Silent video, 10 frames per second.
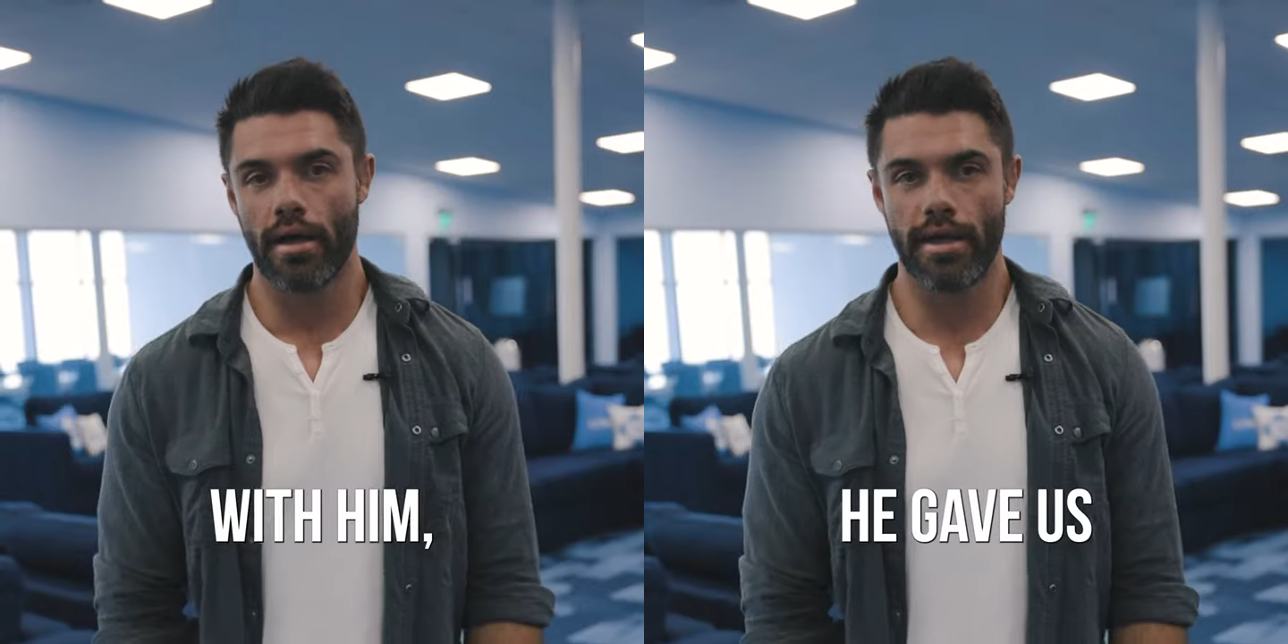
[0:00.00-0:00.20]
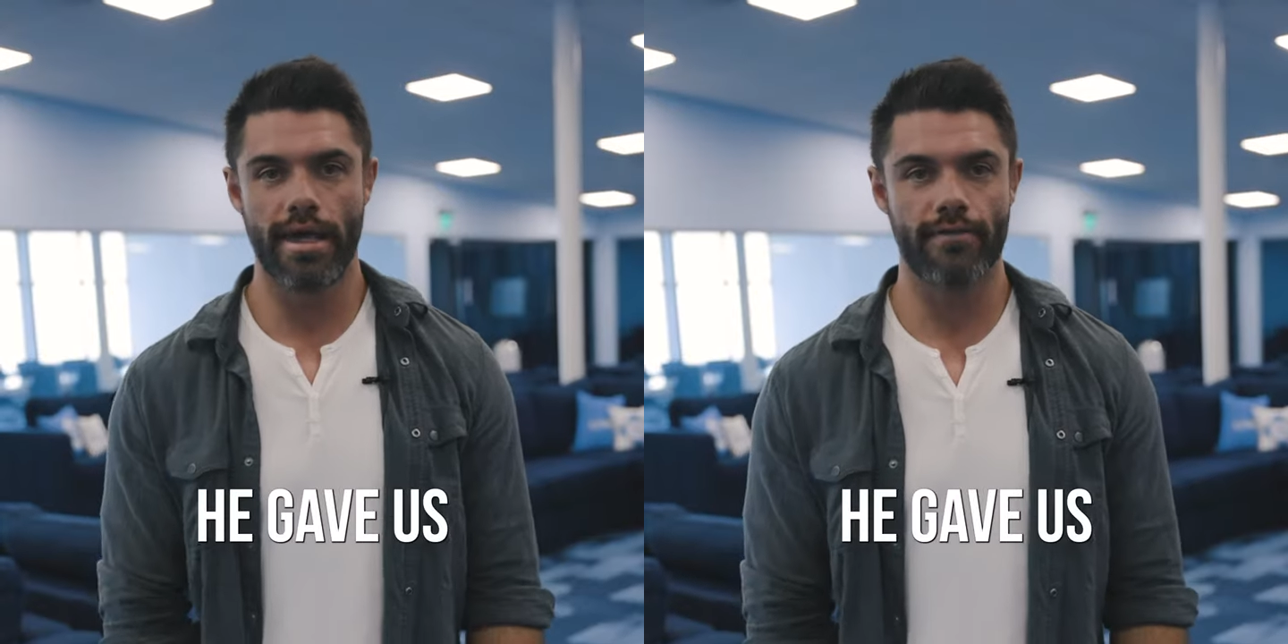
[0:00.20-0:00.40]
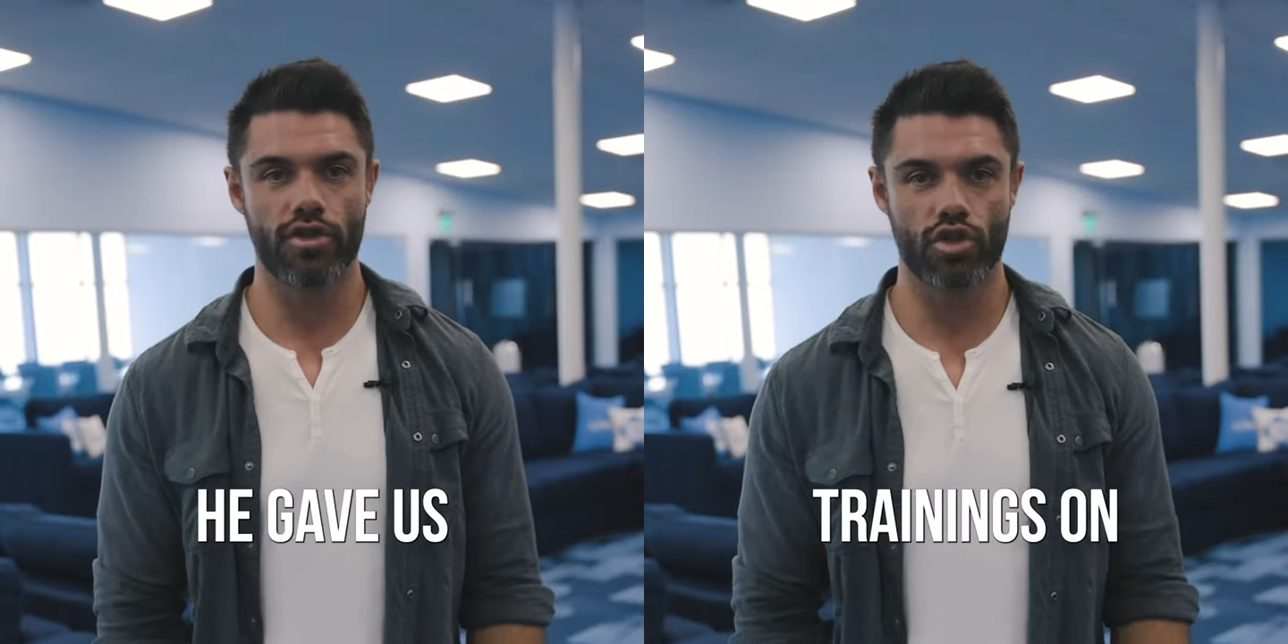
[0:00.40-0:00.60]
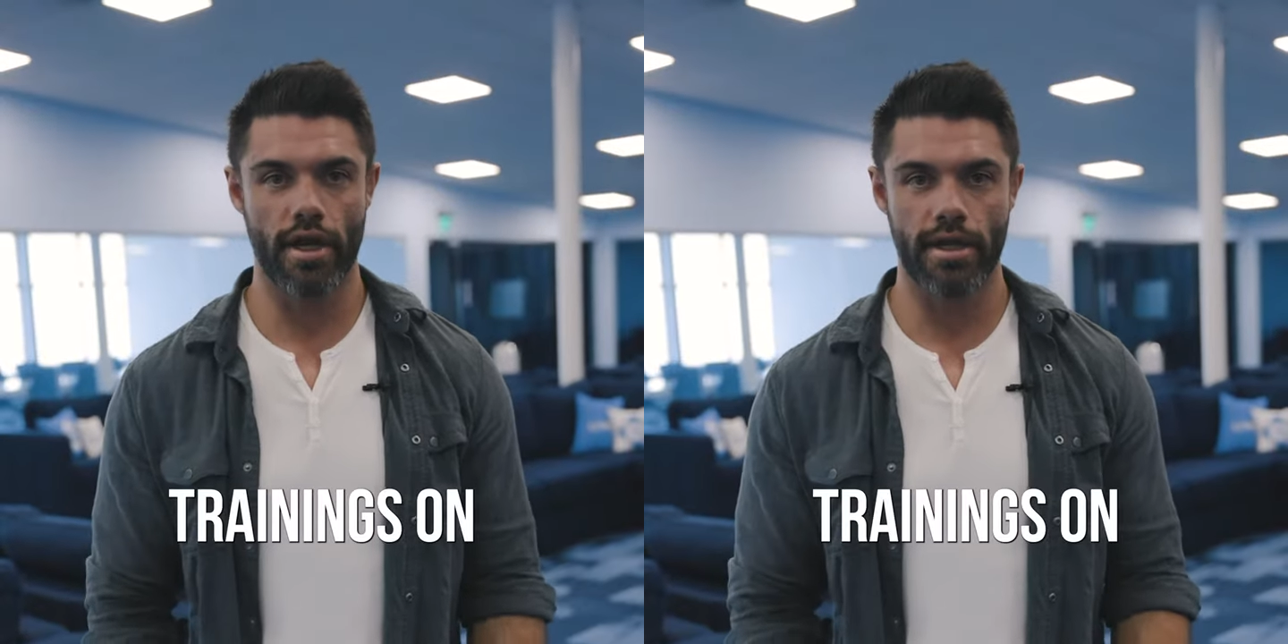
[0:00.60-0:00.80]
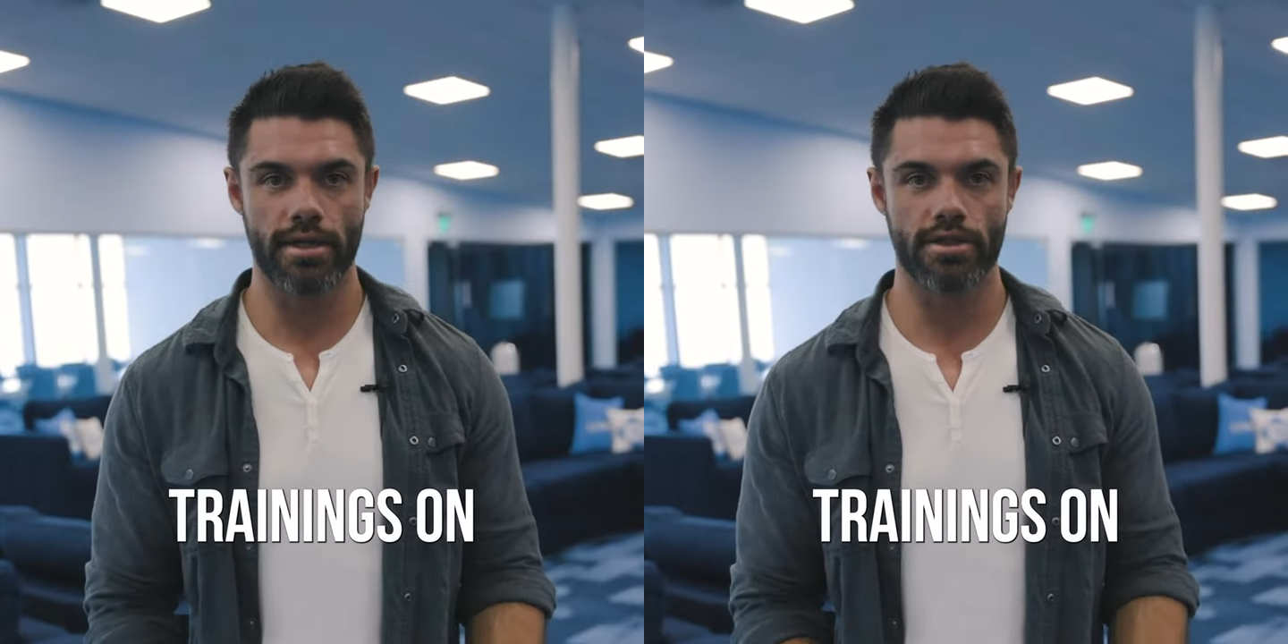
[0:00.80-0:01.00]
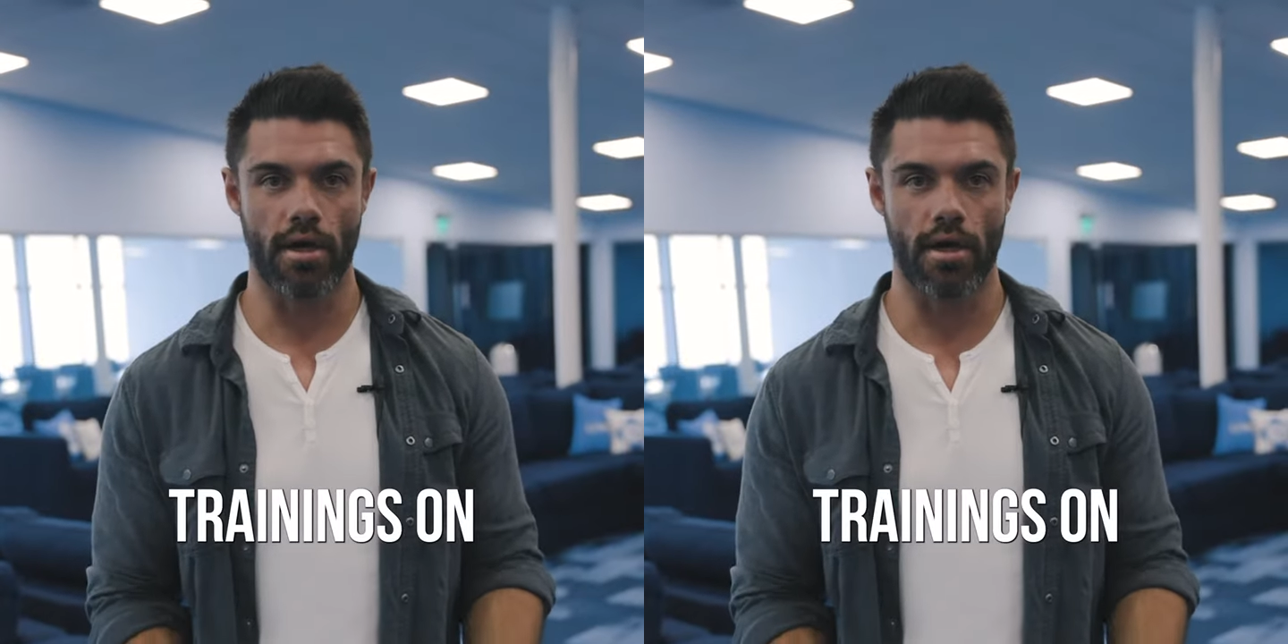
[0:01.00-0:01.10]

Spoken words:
he gave us trainings